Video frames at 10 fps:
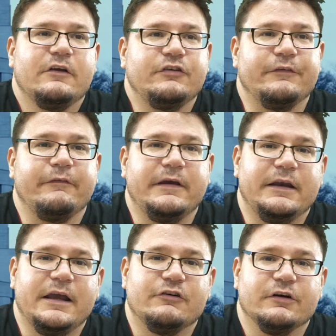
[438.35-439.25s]
She's a
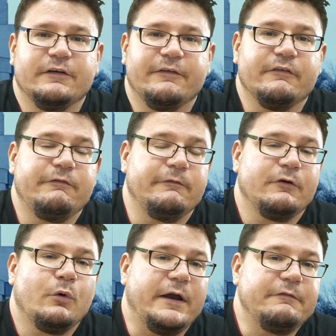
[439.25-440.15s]
teenager, doesn't
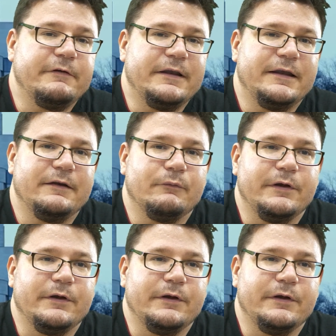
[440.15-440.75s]
quite fit in